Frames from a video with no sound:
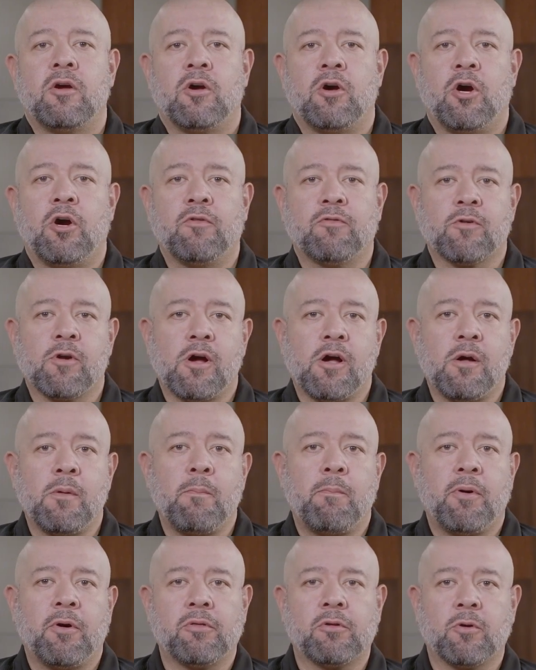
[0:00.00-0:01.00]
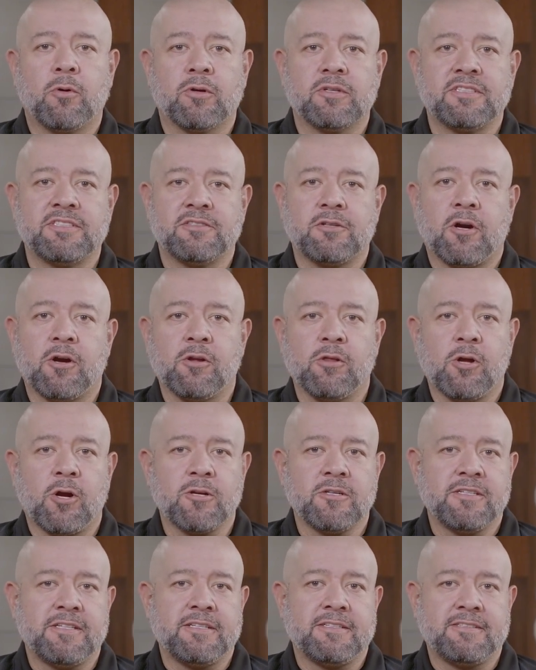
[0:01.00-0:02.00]
Overall, both courses are
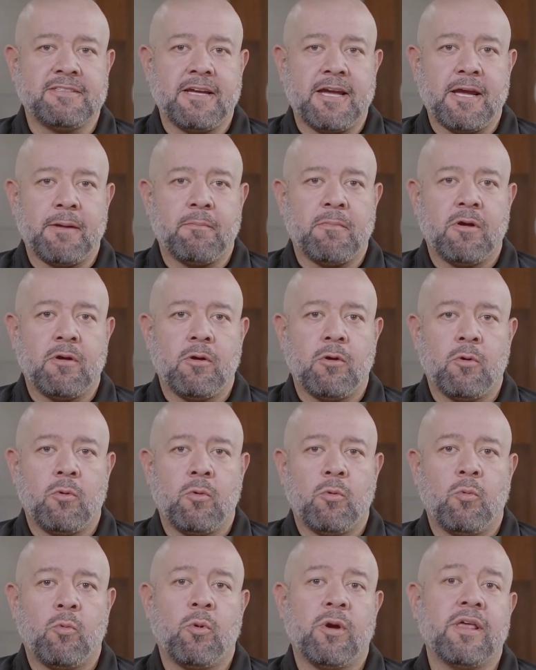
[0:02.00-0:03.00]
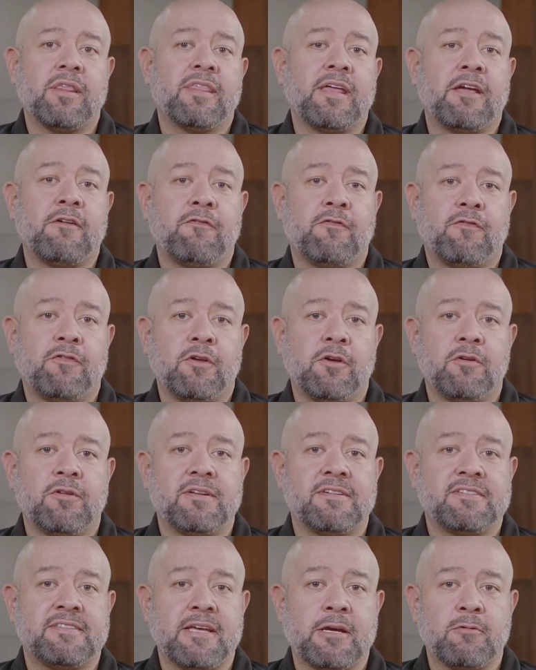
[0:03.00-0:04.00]
largely the same, with a few
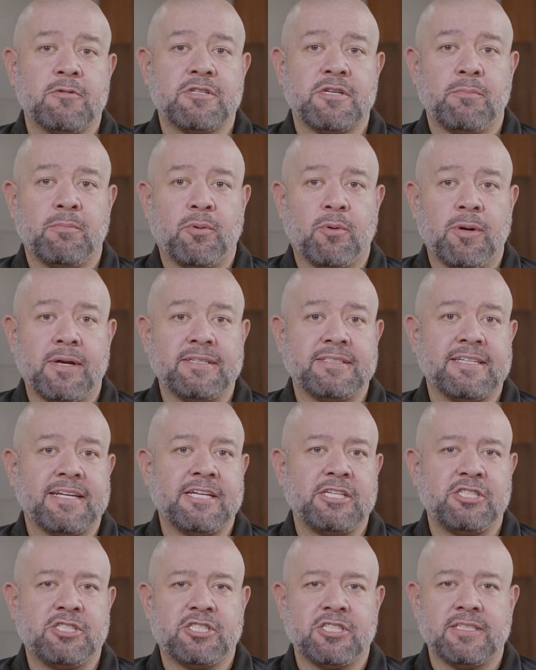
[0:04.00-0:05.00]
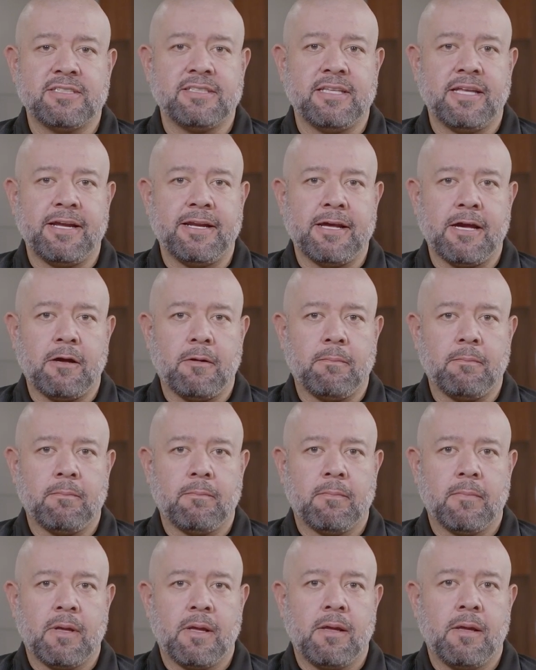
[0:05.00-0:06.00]
distinguishing points that I just laid out.
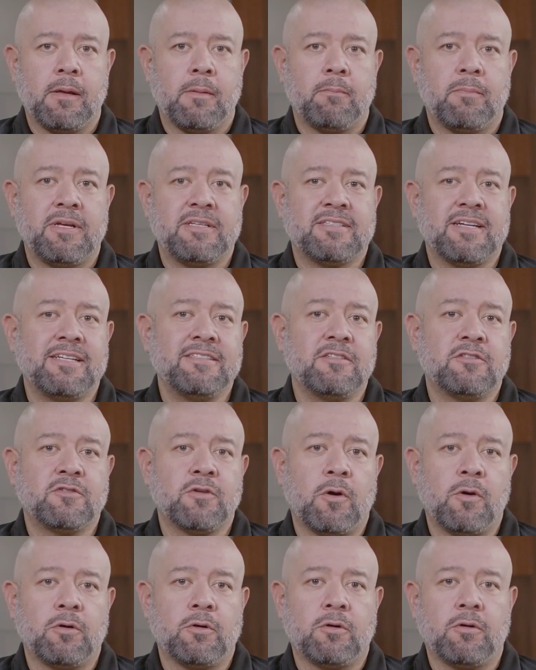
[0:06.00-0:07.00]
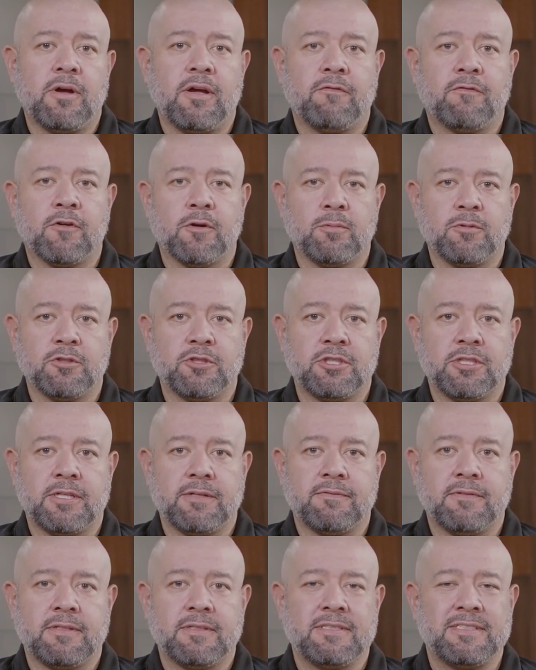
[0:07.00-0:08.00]
Besides the tonal and verbal
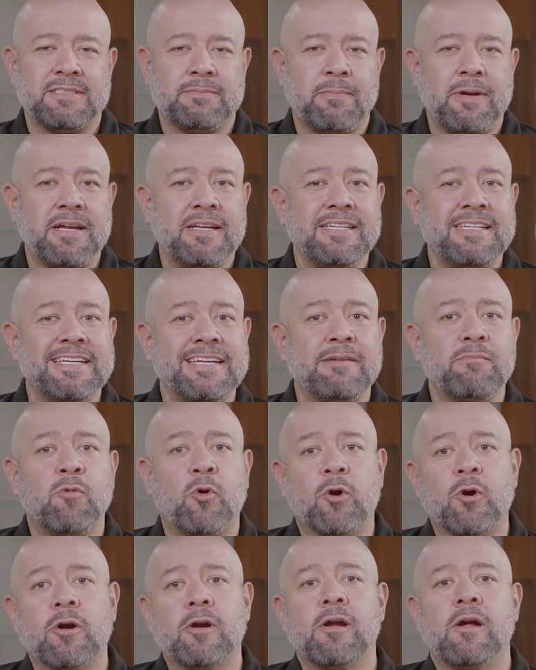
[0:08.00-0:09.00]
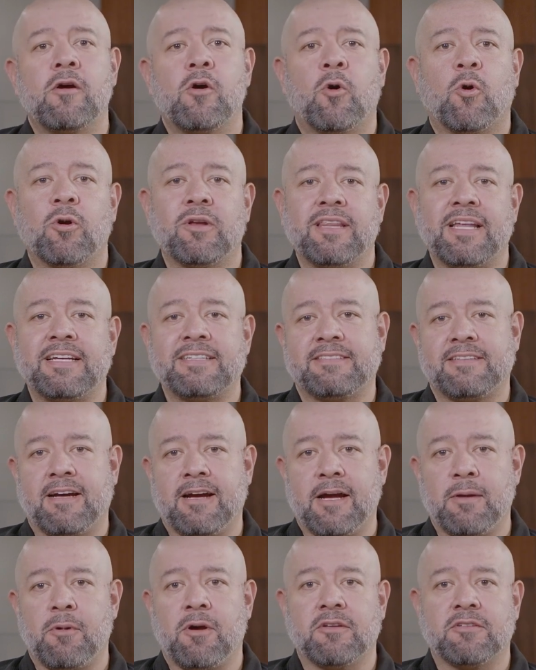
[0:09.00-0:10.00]
shift, spending more or less
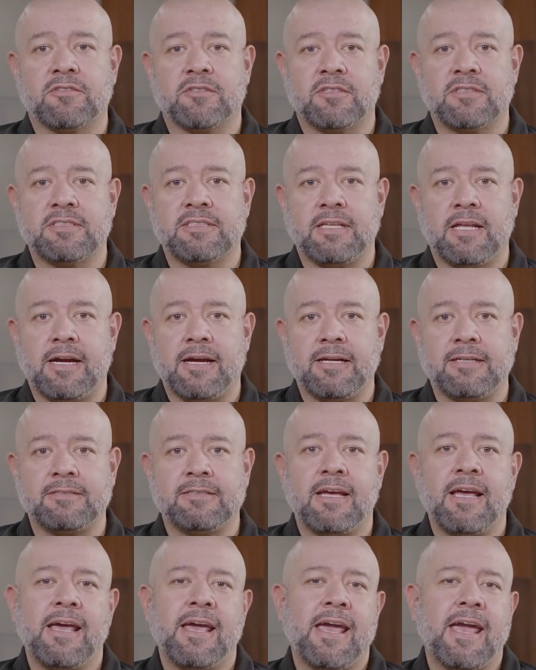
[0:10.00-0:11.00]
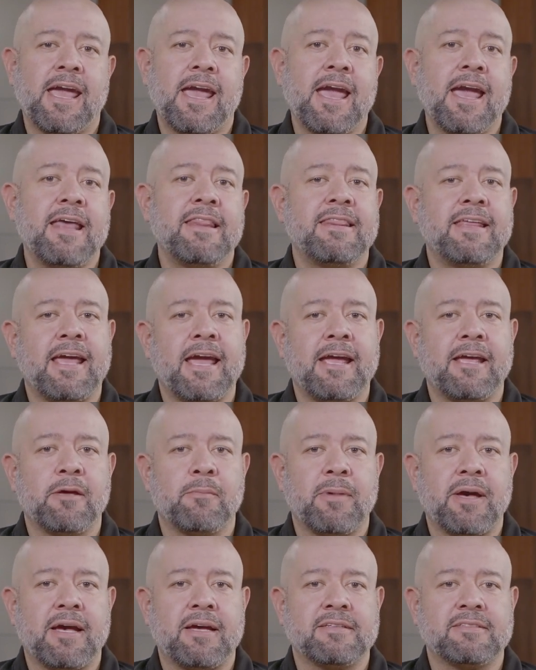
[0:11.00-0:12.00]
time on certain slides, and the
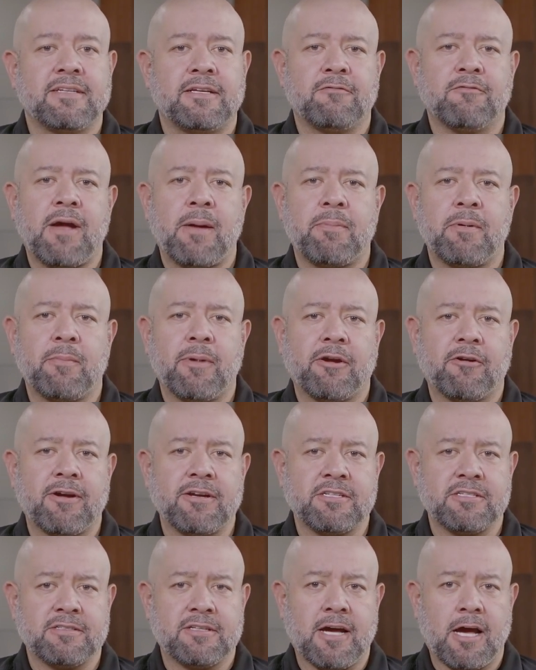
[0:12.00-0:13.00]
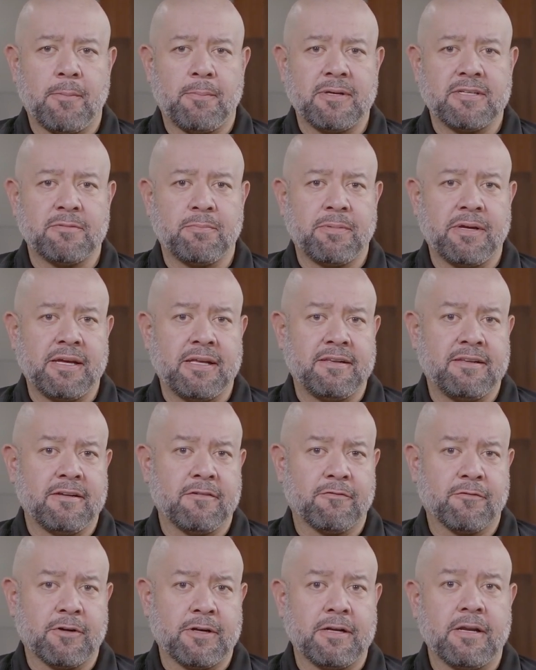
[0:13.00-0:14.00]
AMS and rapid migration topics being
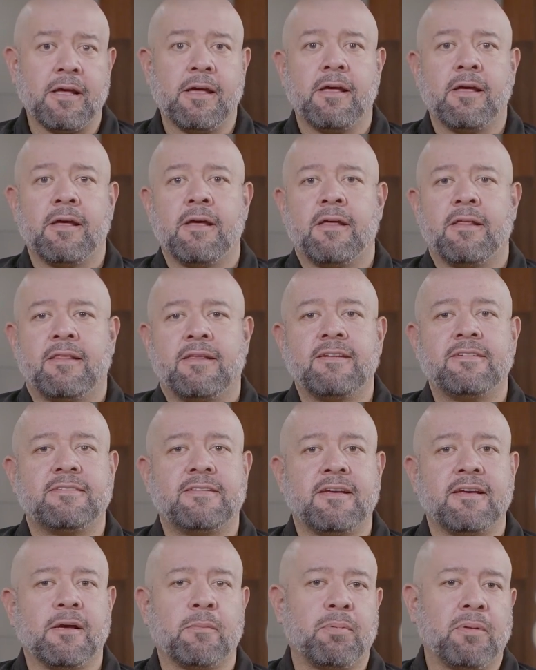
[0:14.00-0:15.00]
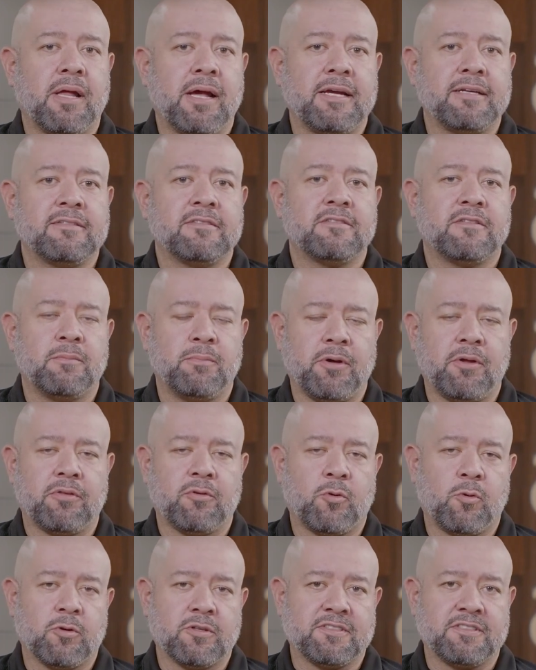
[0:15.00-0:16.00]
different, this DIG applies to
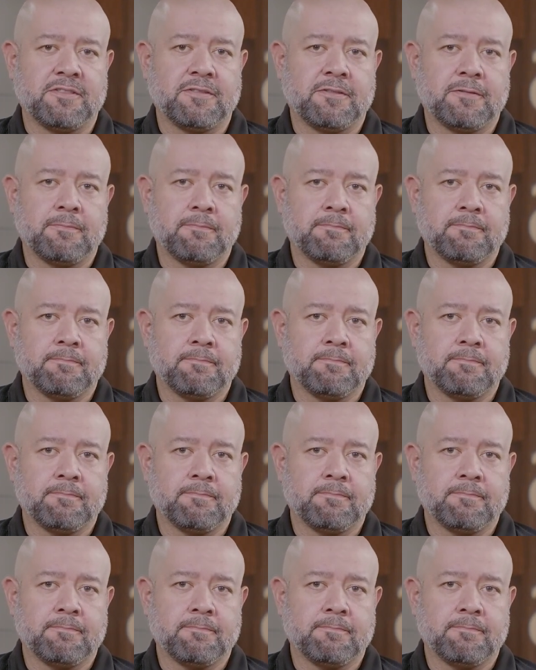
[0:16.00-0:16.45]
both courses.